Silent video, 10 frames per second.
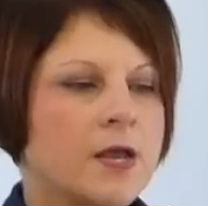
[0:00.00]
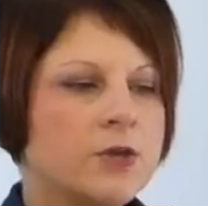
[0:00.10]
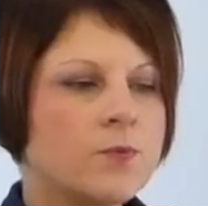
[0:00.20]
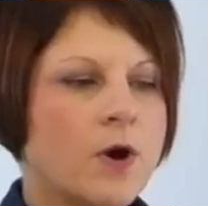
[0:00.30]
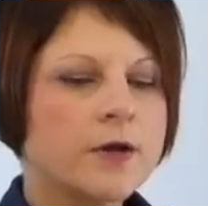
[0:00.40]

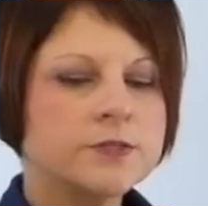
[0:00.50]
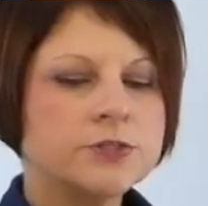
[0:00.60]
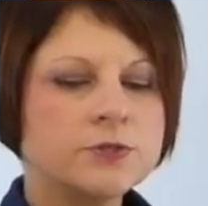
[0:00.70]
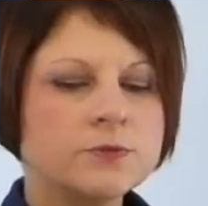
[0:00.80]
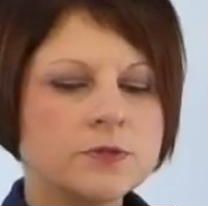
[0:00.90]
You want
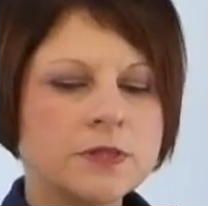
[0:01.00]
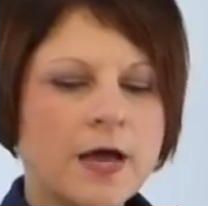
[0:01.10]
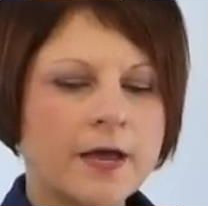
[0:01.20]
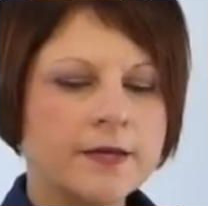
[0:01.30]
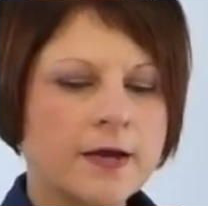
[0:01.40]
to
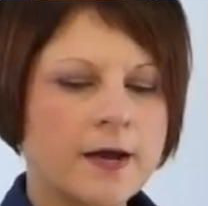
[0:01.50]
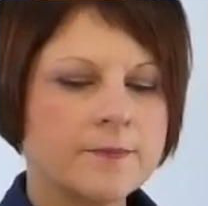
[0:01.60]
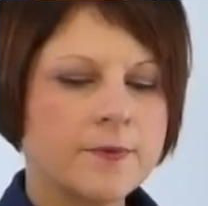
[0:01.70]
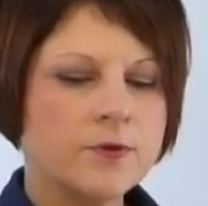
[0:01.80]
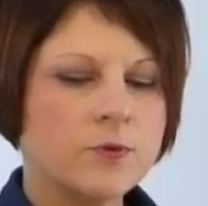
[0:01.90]
line
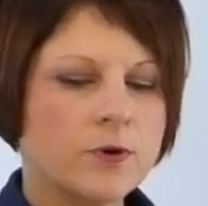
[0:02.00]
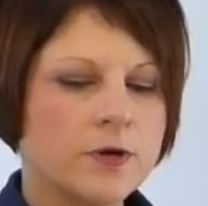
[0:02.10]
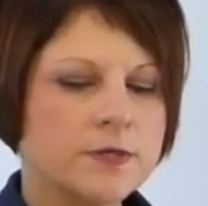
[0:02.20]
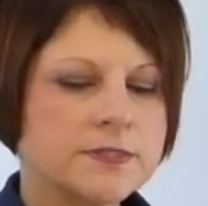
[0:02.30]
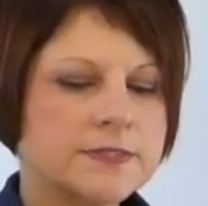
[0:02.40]
up
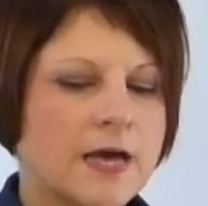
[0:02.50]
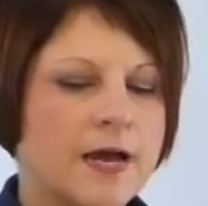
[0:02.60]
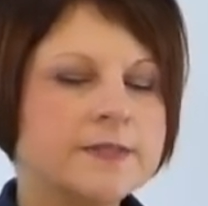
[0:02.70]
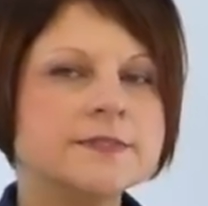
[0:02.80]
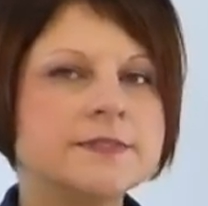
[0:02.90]
your
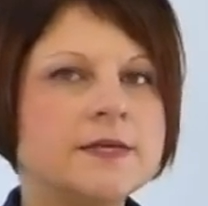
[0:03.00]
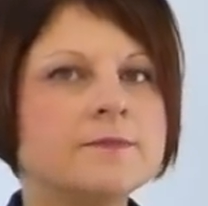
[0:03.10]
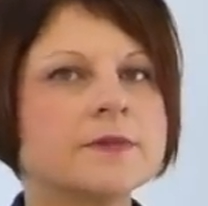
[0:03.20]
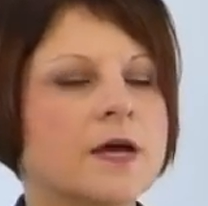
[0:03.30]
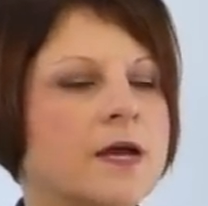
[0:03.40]
side
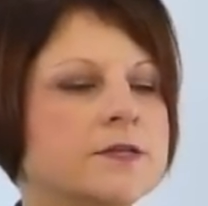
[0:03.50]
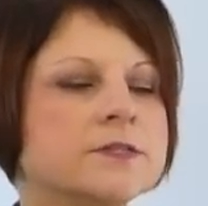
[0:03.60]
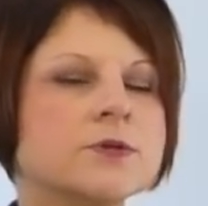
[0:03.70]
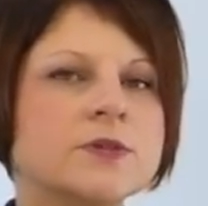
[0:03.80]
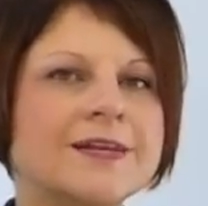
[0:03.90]
seam line
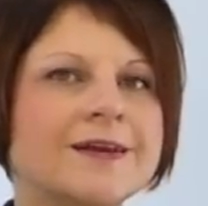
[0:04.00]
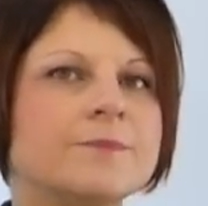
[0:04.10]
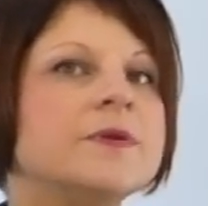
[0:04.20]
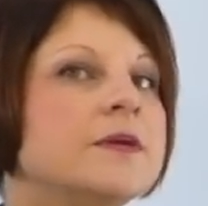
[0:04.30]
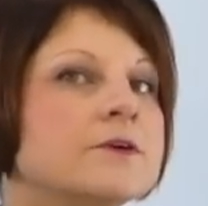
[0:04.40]
so that it
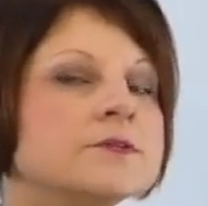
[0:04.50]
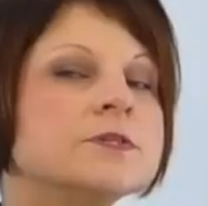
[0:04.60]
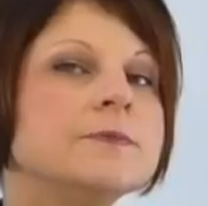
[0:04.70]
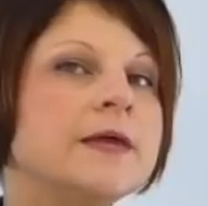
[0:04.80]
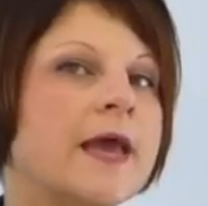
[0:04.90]
appears
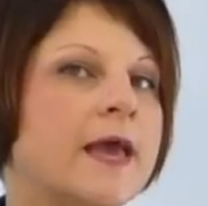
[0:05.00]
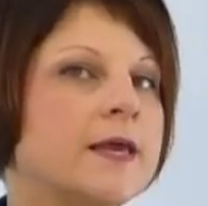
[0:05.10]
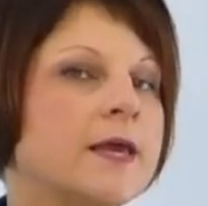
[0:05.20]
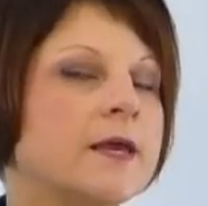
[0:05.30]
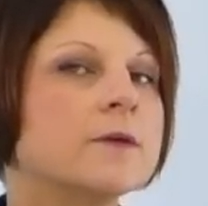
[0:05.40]
to be
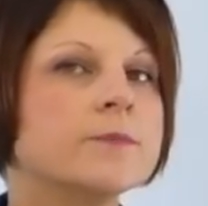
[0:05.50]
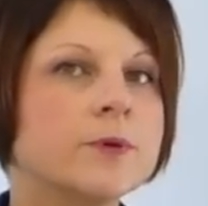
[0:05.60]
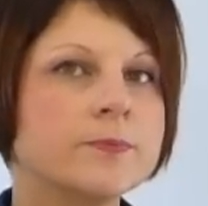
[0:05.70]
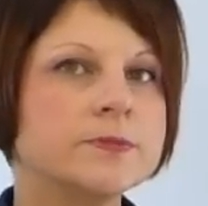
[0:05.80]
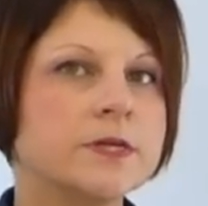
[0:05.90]
hanging
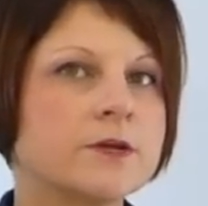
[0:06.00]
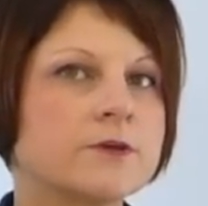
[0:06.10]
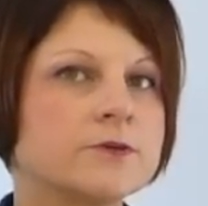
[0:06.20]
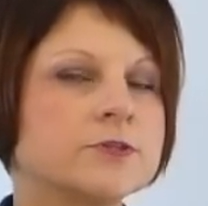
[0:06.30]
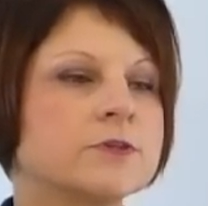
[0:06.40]

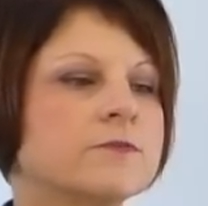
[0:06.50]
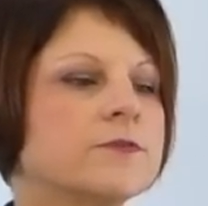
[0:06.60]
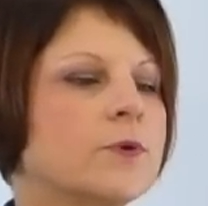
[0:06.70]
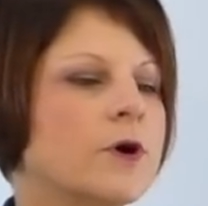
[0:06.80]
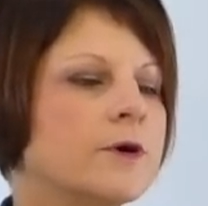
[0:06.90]
perpendicular to the
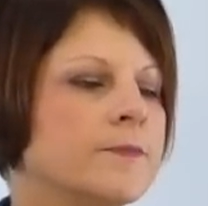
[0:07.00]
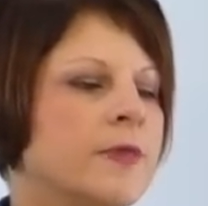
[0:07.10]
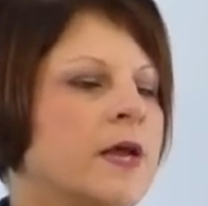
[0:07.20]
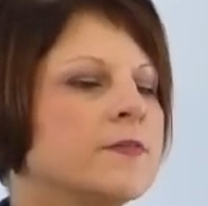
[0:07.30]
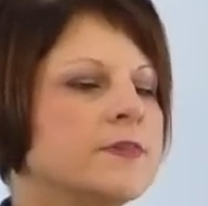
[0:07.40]
floor.
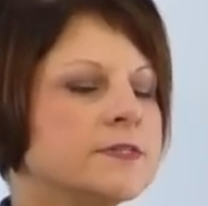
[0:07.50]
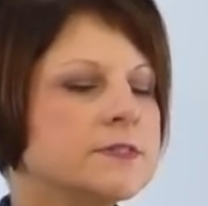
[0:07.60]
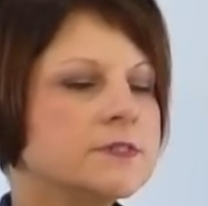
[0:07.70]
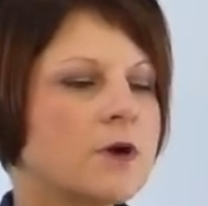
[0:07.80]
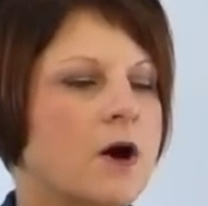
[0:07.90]
This
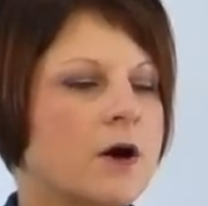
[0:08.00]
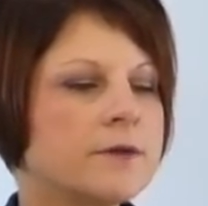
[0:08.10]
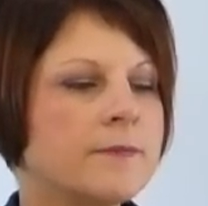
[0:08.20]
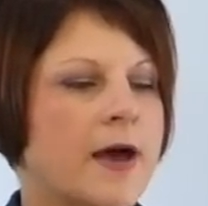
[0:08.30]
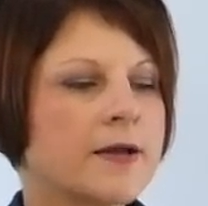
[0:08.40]
is
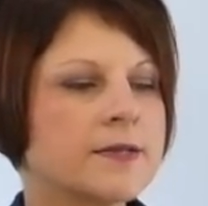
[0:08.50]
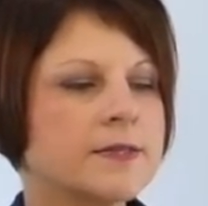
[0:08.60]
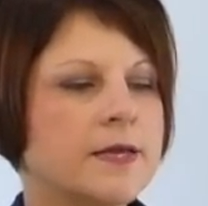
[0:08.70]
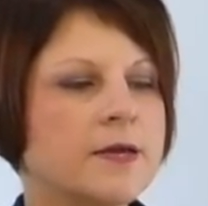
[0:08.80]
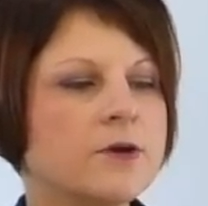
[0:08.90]

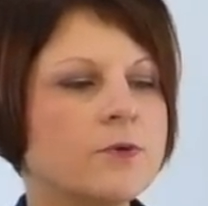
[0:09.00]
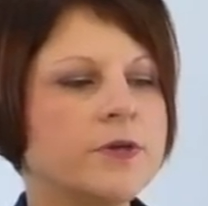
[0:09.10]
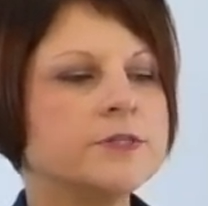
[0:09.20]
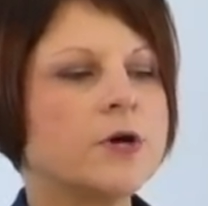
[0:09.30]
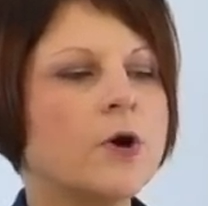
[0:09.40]
automatically
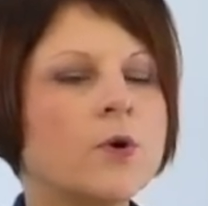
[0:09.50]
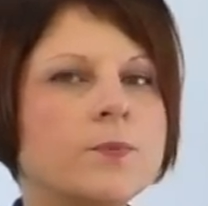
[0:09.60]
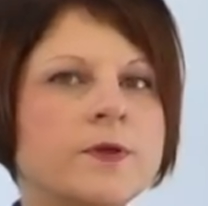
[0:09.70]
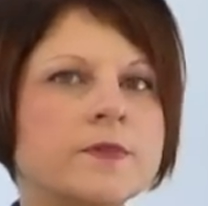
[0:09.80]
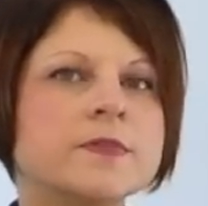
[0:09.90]
going to
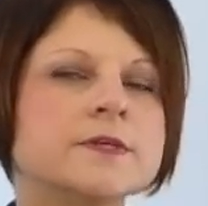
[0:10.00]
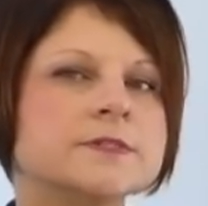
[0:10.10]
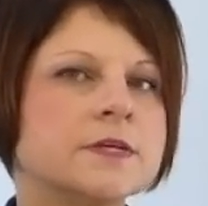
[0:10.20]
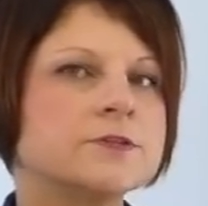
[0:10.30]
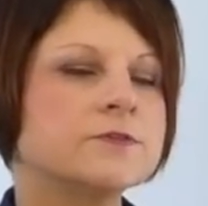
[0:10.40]
open the
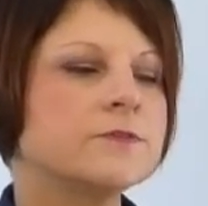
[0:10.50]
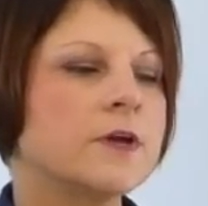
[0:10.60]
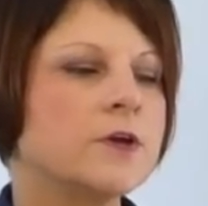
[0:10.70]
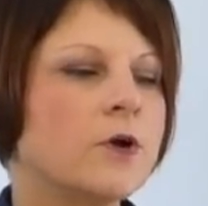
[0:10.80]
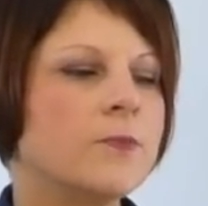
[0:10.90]
center
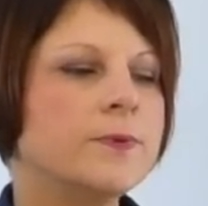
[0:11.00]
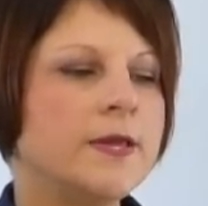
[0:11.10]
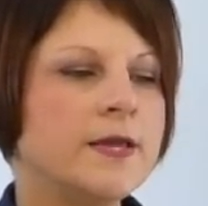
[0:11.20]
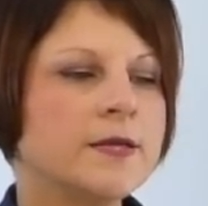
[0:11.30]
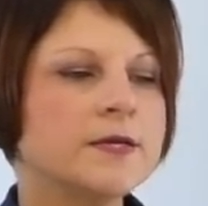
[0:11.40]
front
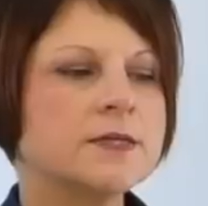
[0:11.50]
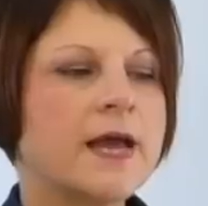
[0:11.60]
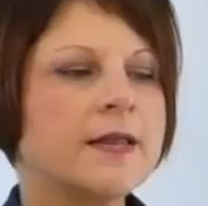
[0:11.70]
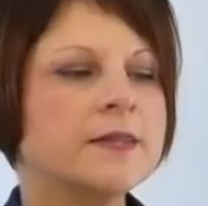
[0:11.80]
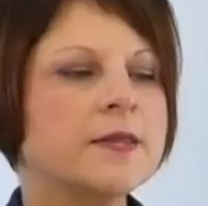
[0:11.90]
opening,
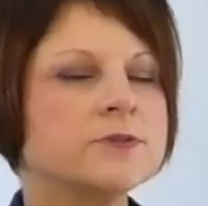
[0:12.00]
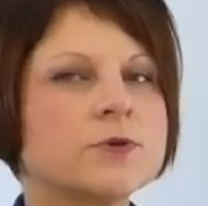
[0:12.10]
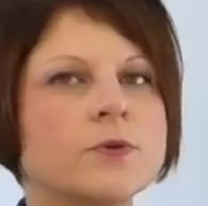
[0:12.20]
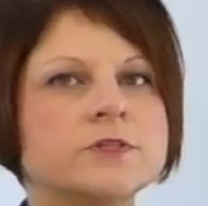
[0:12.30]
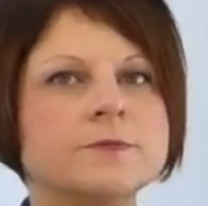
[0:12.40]
and there's
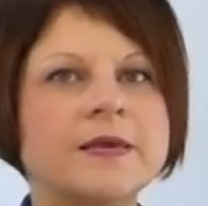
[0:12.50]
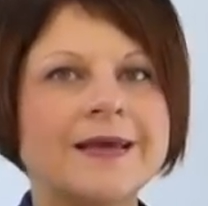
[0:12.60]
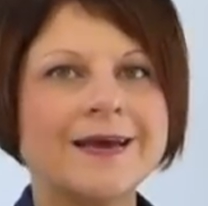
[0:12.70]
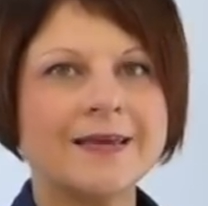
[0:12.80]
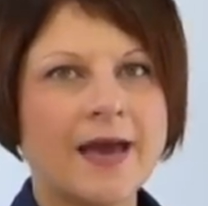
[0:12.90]
going to
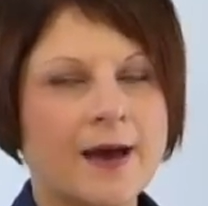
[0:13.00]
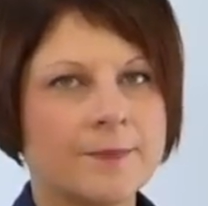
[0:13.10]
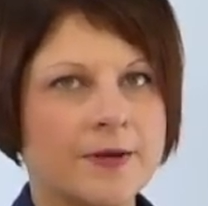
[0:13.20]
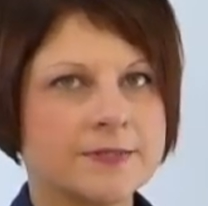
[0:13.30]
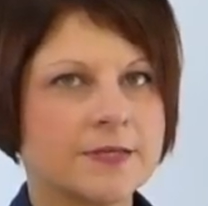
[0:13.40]
be a gap
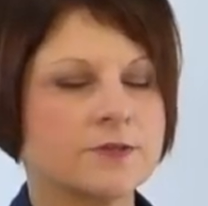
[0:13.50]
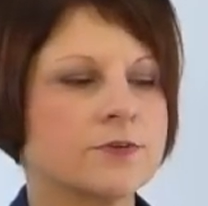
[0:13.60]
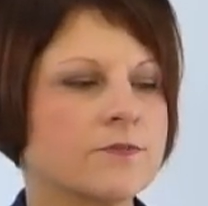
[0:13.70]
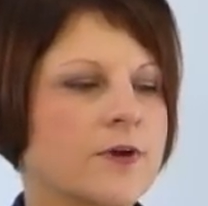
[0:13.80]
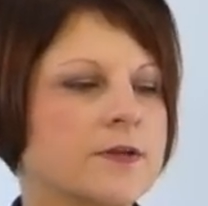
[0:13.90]
at
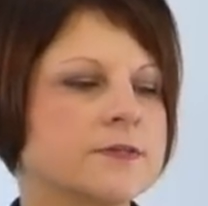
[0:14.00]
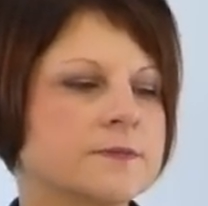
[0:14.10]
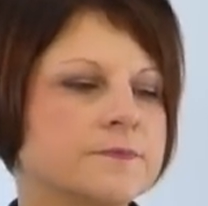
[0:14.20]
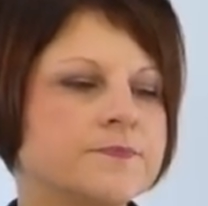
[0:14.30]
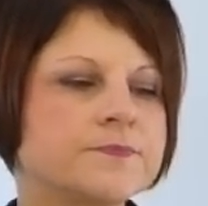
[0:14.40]
center front.